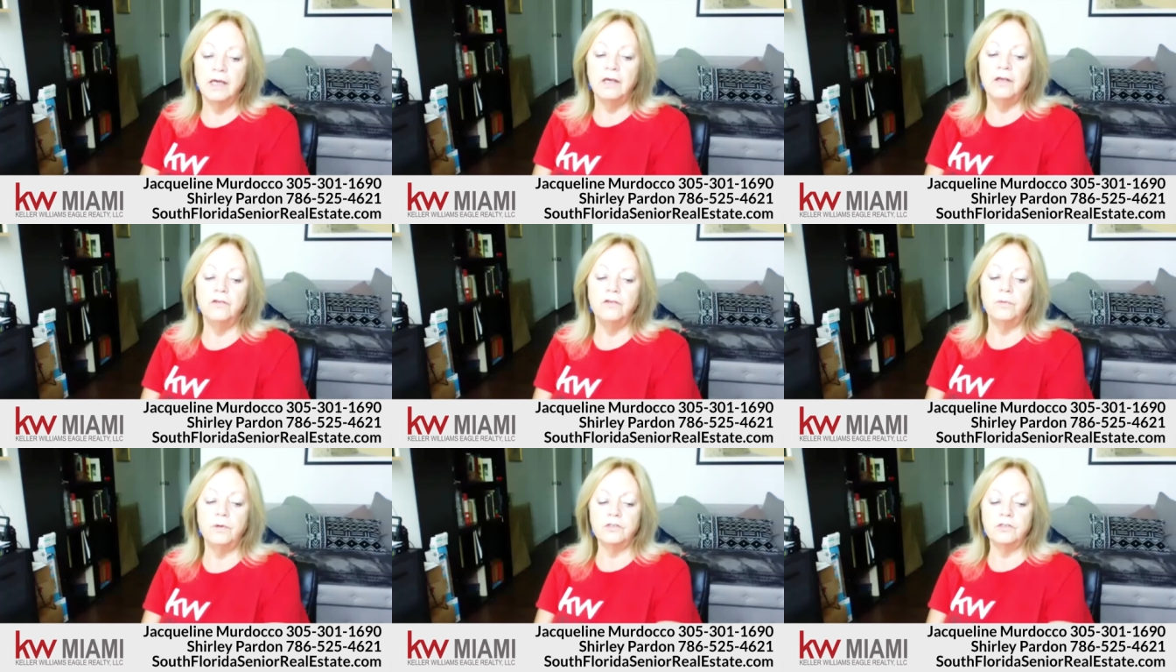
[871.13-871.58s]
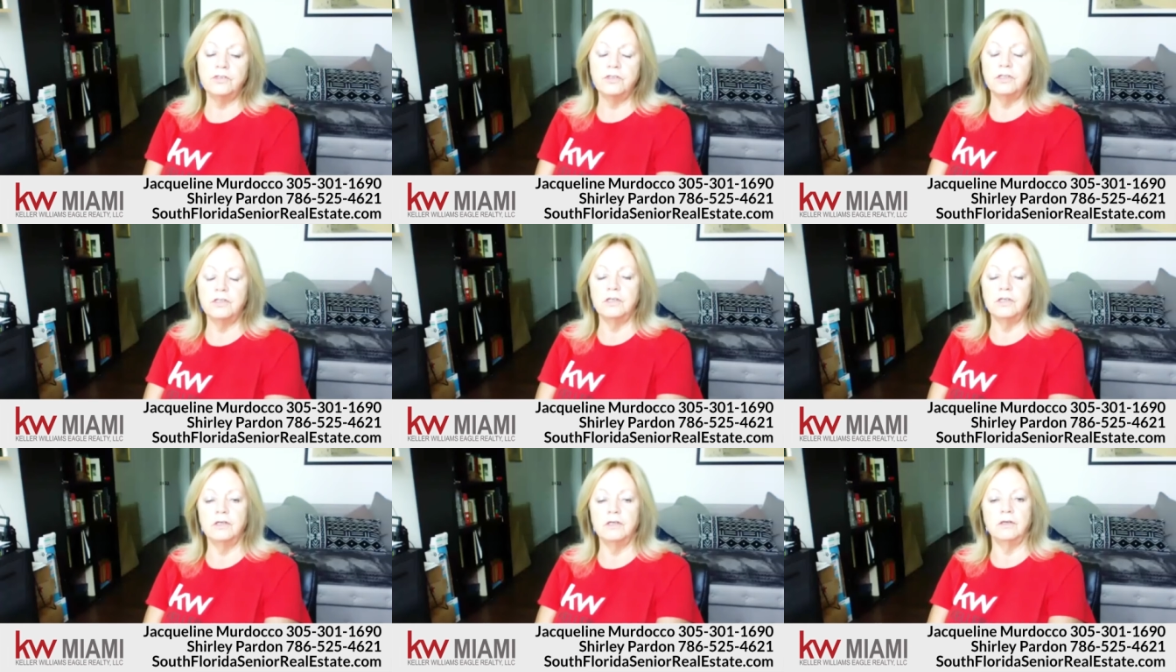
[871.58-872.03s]

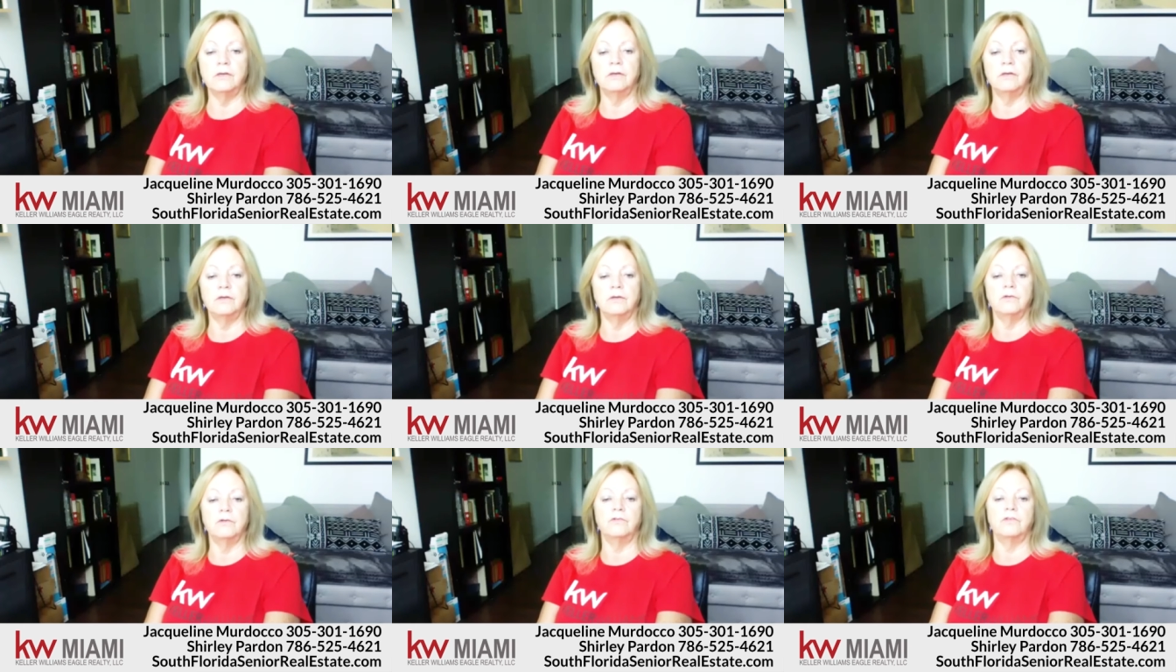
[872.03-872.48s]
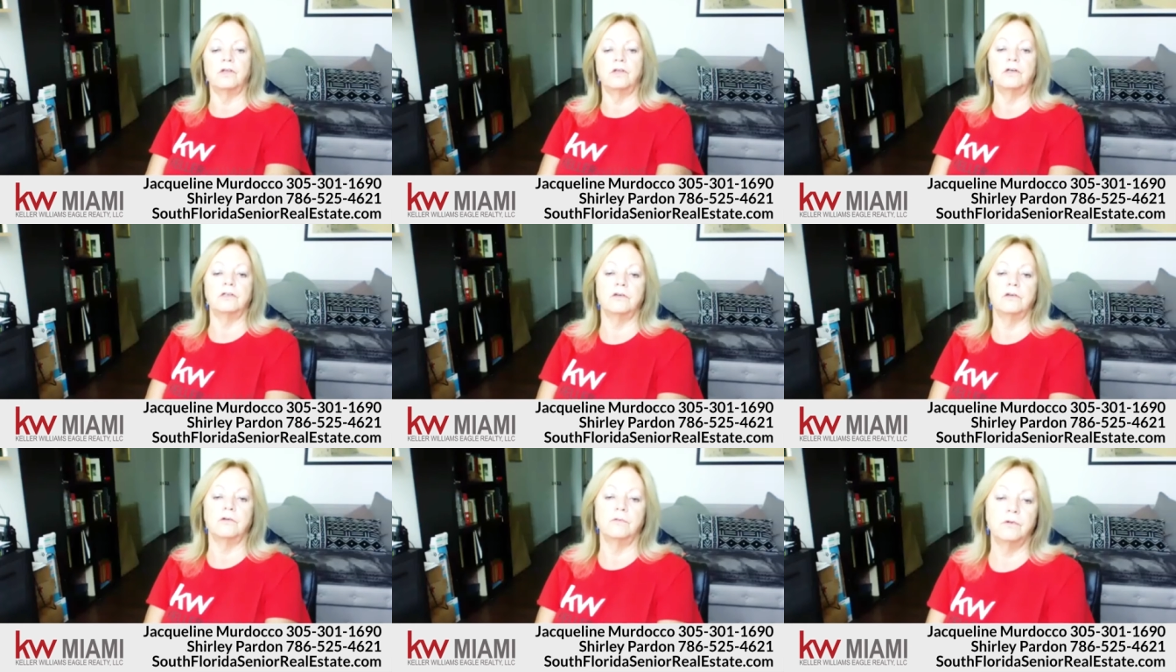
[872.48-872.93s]
especially you know, you
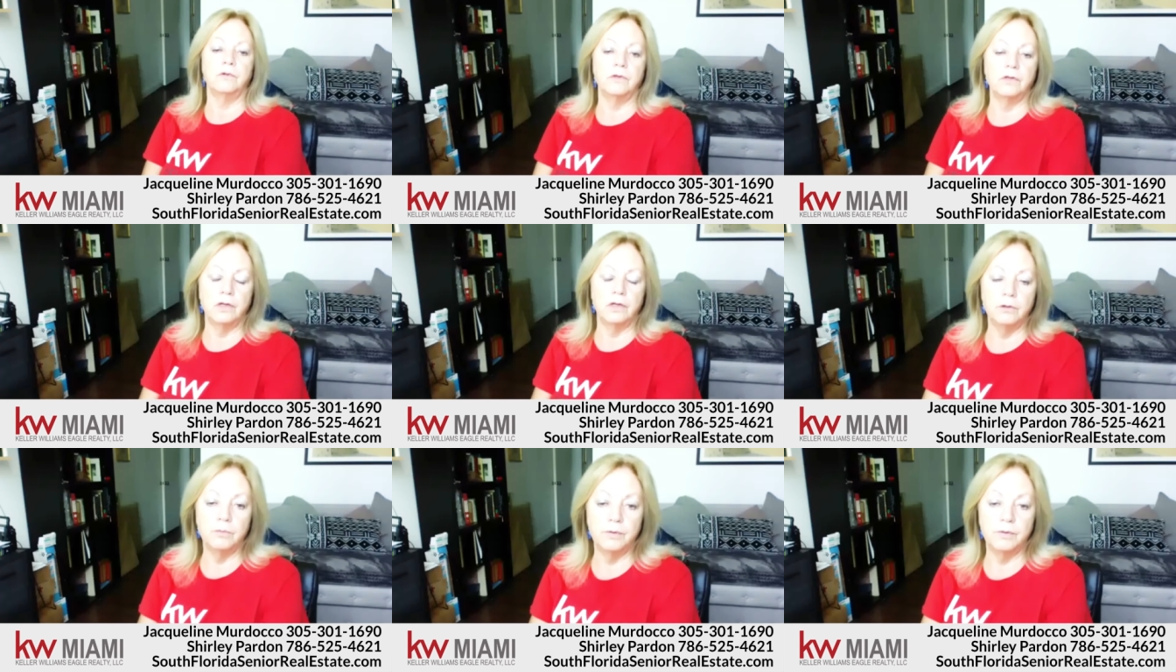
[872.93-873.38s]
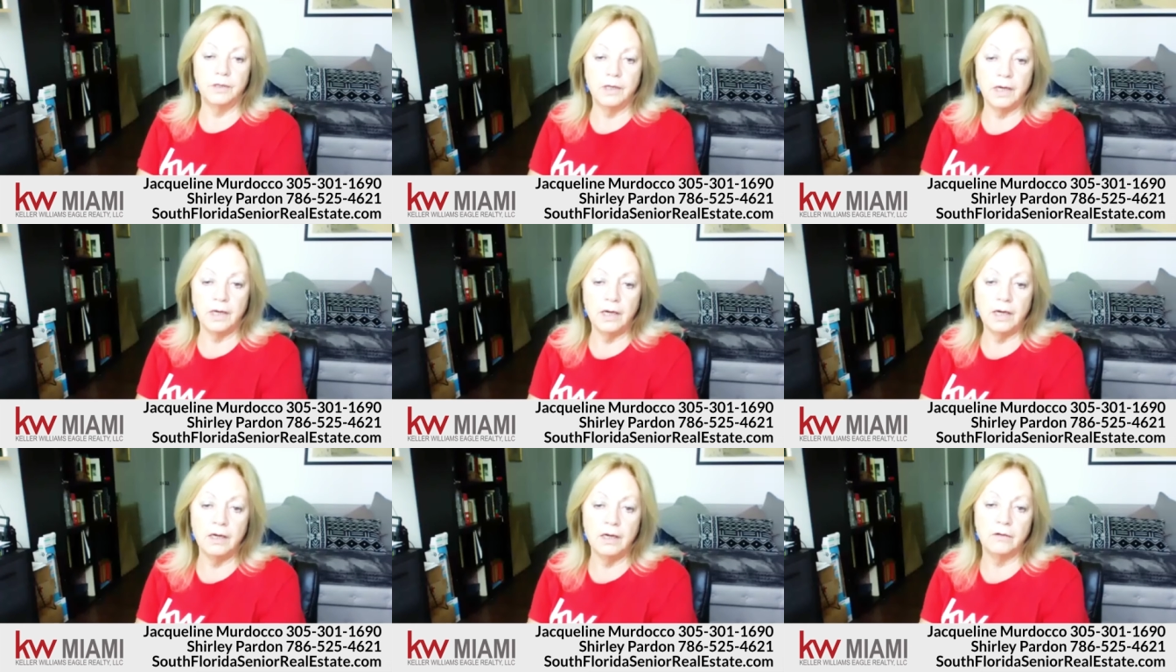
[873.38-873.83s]
start off with an open
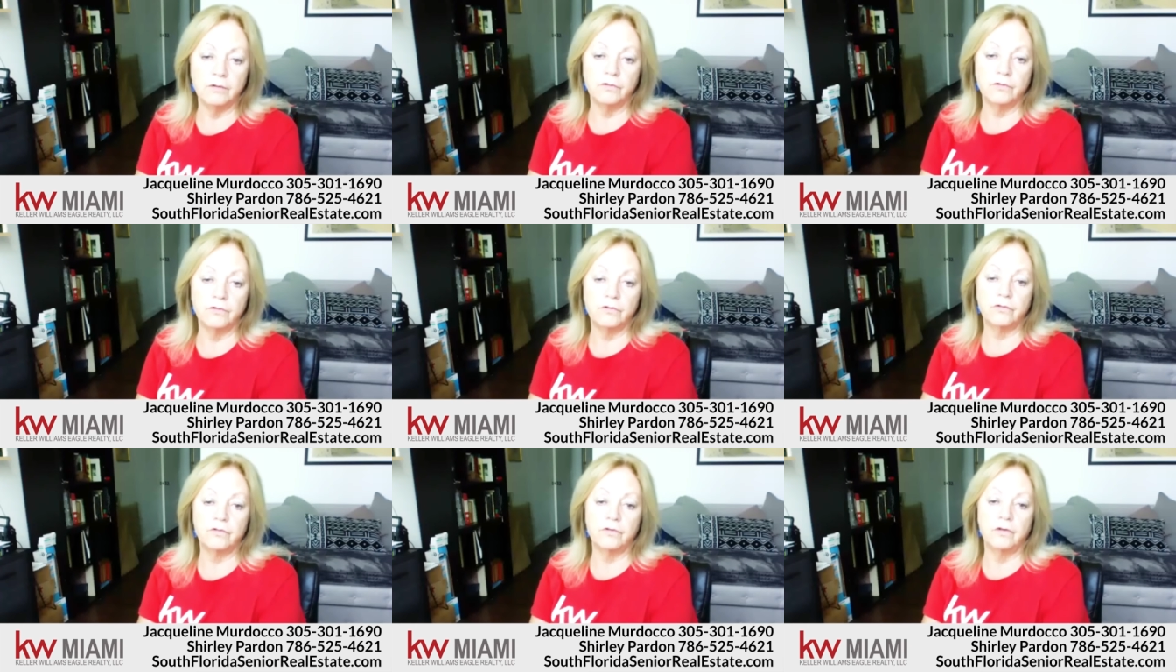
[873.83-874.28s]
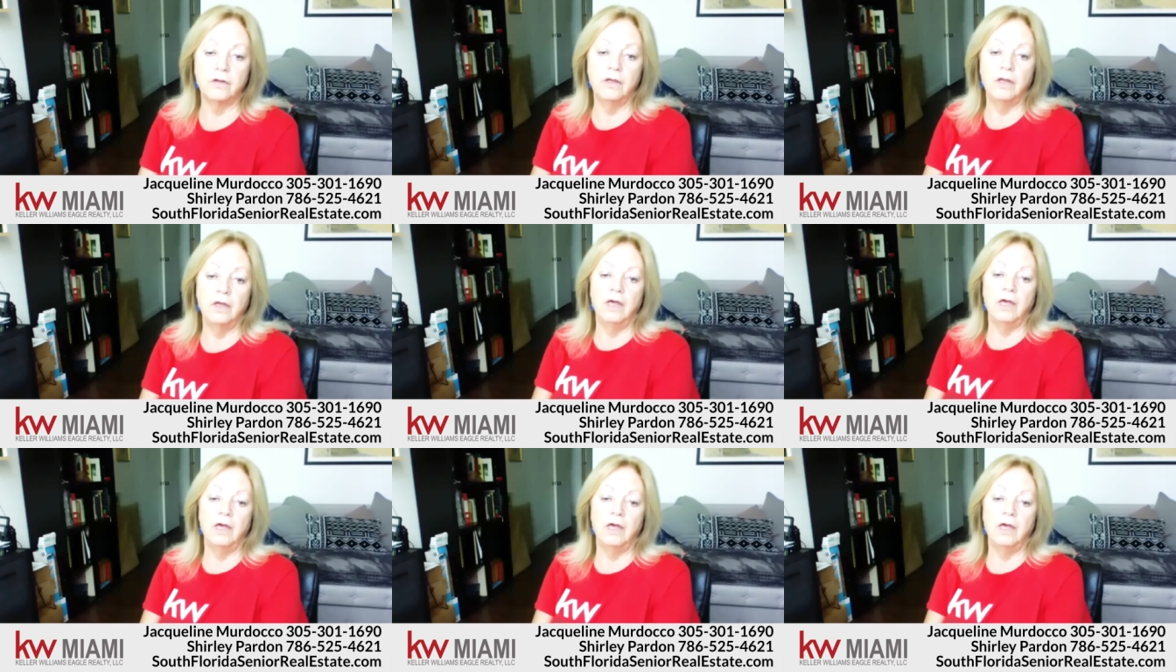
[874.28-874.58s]
house,